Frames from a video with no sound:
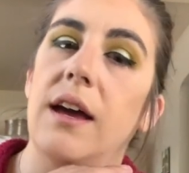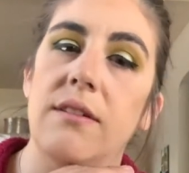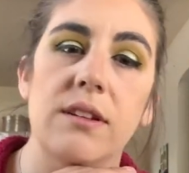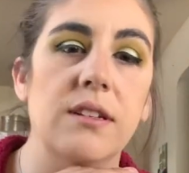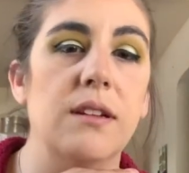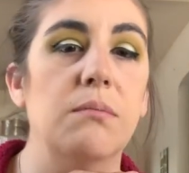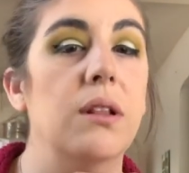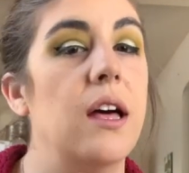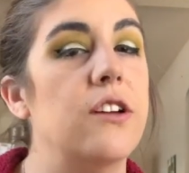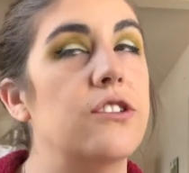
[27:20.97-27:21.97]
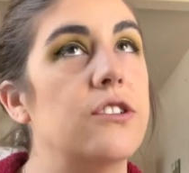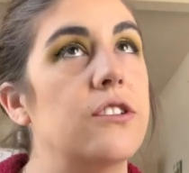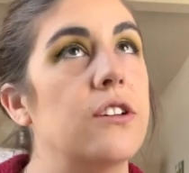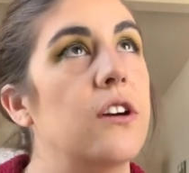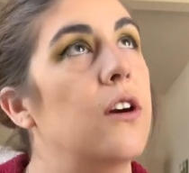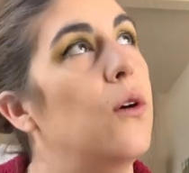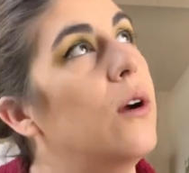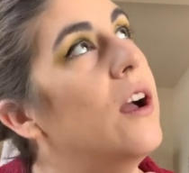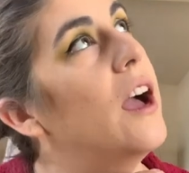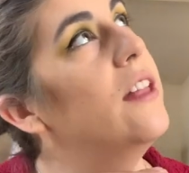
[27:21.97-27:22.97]
haven't done blush
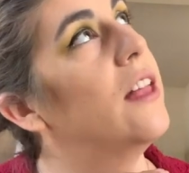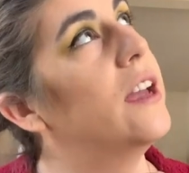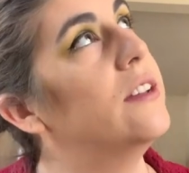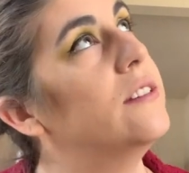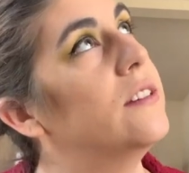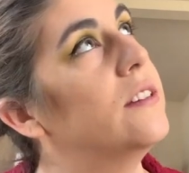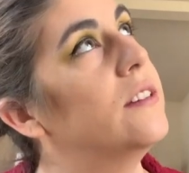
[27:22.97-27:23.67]
or highlight.